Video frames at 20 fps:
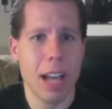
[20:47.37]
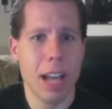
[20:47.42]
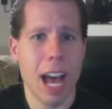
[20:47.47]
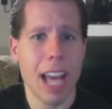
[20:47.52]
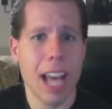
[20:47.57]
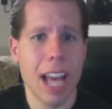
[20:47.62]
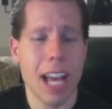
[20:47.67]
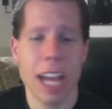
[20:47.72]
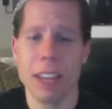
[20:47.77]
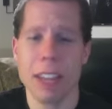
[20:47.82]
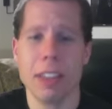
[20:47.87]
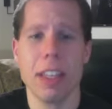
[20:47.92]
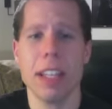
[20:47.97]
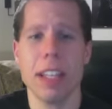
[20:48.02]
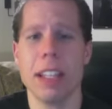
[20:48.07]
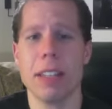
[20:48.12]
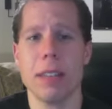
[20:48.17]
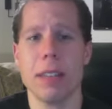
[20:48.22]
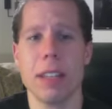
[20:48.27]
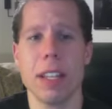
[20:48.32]
I
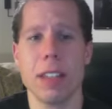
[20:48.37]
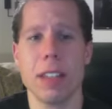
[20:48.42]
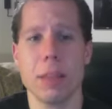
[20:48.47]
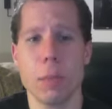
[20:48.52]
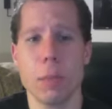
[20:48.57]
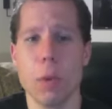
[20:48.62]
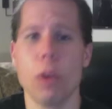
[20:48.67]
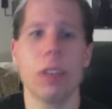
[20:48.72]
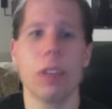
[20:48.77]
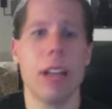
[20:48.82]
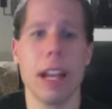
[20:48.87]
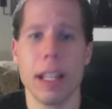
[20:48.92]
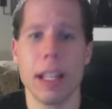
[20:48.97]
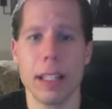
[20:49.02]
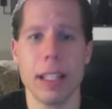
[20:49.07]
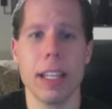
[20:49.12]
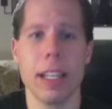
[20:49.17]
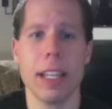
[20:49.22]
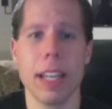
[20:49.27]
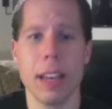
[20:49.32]
think it's more
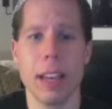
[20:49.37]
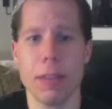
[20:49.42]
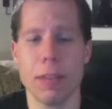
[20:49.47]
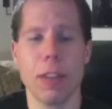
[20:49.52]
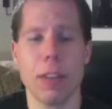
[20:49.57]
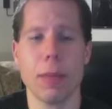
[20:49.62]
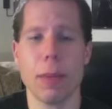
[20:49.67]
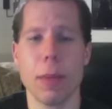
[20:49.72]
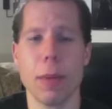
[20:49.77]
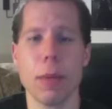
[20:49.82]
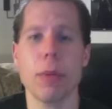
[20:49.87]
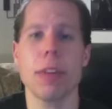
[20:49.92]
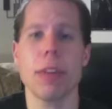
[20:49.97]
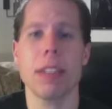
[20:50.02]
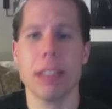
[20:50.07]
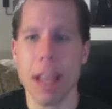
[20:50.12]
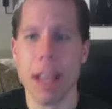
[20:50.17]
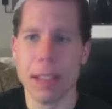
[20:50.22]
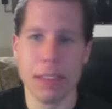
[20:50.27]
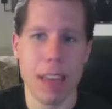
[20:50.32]
likely if WWE
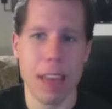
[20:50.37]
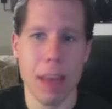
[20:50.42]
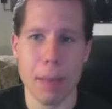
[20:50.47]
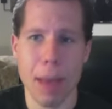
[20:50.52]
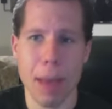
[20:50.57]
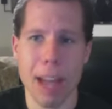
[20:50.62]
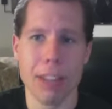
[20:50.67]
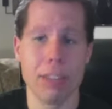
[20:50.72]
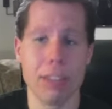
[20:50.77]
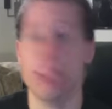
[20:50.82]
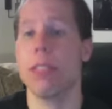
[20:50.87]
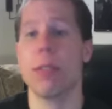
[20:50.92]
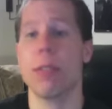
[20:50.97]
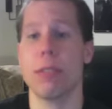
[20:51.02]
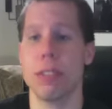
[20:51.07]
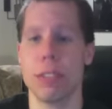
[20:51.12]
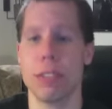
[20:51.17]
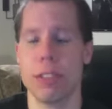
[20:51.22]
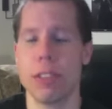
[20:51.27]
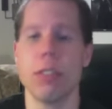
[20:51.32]
does that match, they'll
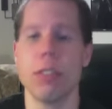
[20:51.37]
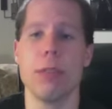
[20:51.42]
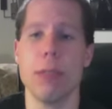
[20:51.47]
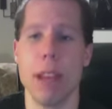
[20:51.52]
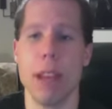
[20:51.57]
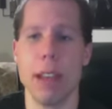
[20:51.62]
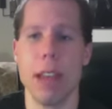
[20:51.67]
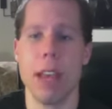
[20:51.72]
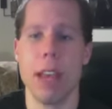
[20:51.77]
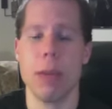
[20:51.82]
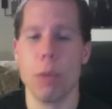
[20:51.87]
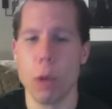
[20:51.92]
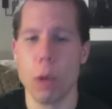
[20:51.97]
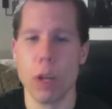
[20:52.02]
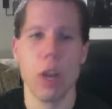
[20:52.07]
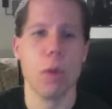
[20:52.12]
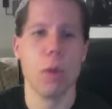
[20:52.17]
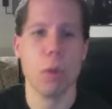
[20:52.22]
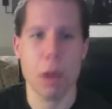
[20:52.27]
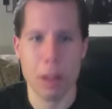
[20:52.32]
just do a
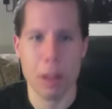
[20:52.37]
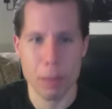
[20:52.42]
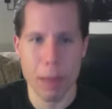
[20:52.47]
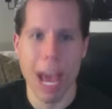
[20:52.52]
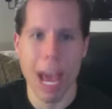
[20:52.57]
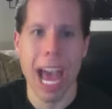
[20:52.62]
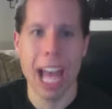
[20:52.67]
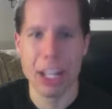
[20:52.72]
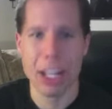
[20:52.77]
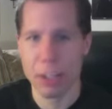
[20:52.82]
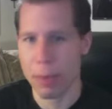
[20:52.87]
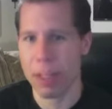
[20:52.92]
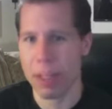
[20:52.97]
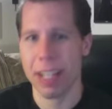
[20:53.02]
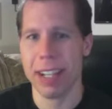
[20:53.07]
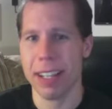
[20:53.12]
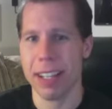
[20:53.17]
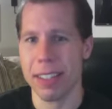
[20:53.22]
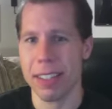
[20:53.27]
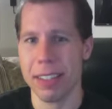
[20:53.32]
one-on-one match
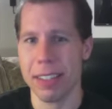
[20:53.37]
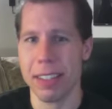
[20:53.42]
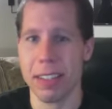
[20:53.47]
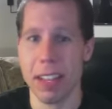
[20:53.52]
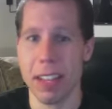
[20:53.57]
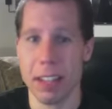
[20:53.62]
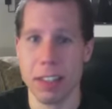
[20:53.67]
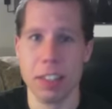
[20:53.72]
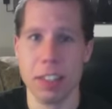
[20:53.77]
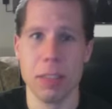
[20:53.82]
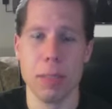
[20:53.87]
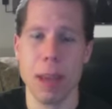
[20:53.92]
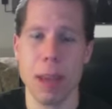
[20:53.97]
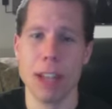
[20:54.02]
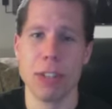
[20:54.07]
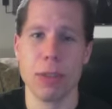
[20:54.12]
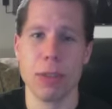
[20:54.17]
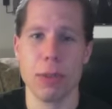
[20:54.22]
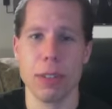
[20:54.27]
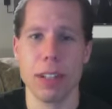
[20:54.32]
because it's
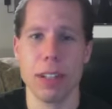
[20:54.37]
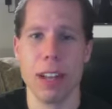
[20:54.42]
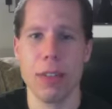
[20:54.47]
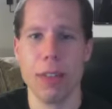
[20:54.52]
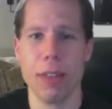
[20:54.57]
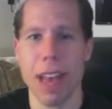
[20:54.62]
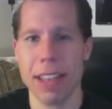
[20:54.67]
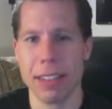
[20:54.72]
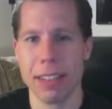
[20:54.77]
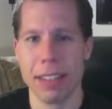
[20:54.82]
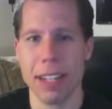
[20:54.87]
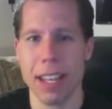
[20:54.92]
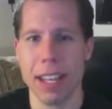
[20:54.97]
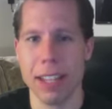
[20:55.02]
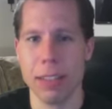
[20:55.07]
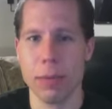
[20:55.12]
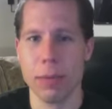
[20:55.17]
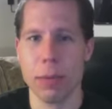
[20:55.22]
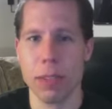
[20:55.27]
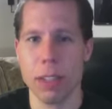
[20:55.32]
special enough as it
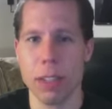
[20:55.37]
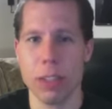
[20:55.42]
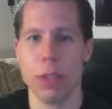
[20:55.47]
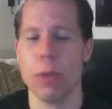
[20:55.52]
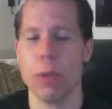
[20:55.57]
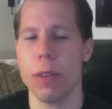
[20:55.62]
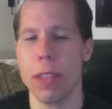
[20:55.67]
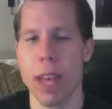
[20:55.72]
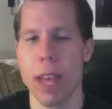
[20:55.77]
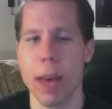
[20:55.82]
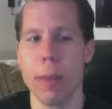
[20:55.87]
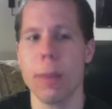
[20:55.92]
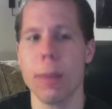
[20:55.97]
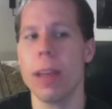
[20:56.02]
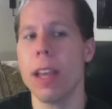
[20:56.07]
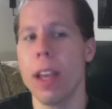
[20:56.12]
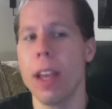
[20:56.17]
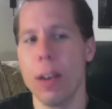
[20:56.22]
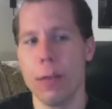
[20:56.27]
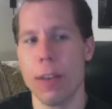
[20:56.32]
is with the two of them
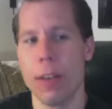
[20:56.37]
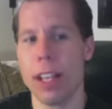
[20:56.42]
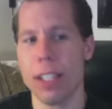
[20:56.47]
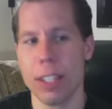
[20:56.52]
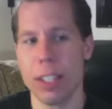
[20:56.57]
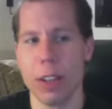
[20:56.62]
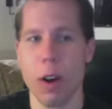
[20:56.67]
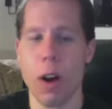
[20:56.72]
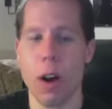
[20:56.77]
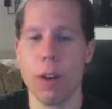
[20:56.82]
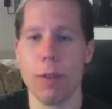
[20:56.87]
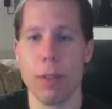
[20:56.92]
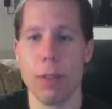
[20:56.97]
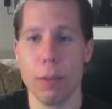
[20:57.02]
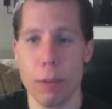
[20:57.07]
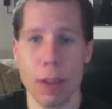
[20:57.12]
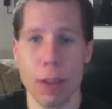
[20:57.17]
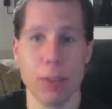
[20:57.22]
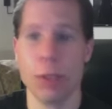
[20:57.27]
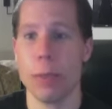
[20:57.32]
facing off
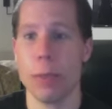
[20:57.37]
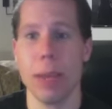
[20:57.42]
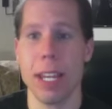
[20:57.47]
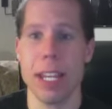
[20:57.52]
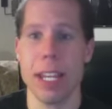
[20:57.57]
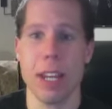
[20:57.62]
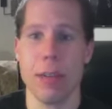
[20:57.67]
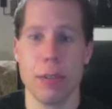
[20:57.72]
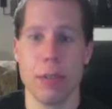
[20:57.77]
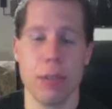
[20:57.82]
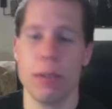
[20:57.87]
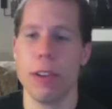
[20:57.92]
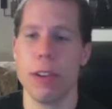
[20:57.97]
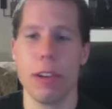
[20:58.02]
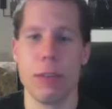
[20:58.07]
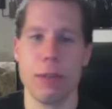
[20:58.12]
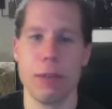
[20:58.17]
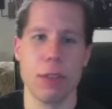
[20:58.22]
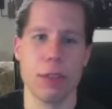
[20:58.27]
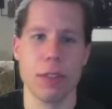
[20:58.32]
at WrestleMania for the
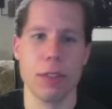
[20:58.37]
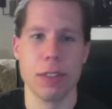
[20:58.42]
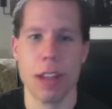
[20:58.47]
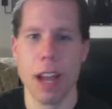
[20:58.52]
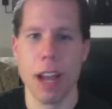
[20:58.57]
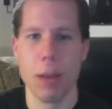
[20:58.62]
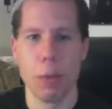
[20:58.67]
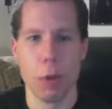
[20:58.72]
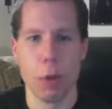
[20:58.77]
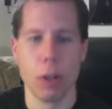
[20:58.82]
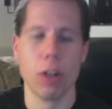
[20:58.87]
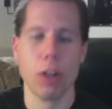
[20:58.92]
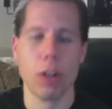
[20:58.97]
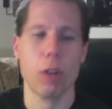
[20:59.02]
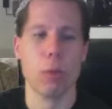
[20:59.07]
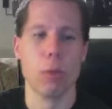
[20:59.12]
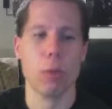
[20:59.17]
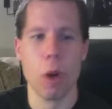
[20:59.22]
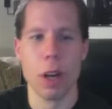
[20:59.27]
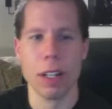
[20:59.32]
very first time
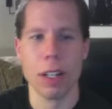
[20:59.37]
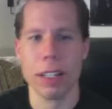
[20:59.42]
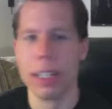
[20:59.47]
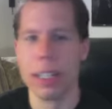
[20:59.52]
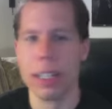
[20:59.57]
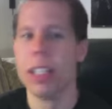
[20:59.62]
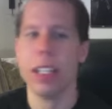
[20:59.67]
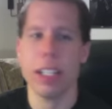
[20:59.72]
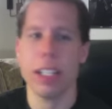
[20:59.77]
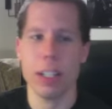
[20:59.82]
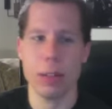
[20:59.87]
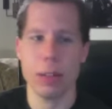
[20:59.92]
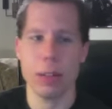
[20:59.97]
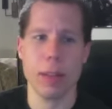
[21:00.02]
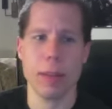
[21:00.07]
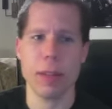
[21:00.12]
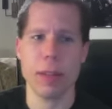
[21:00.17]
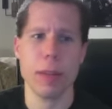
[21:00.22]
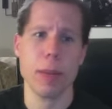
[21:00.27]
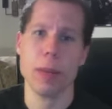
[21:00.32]
one-on-one. You know,
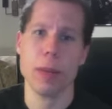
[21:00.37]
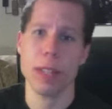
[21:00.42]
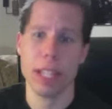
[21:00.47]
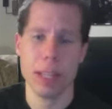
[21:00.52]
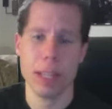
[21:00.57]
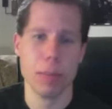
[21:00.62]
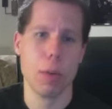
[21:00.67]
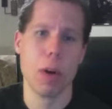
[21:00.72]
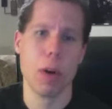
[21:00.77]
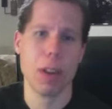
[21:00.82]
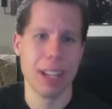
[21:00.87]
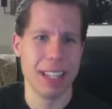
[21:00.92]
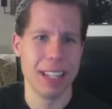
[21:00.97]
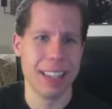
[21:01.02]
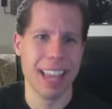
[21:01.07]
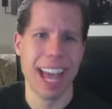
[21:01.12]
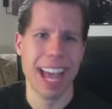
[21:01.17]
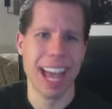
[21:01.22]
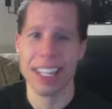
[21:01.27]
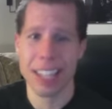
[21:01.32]
WWE can market
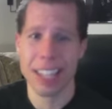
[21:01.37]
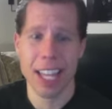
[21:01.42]
that, and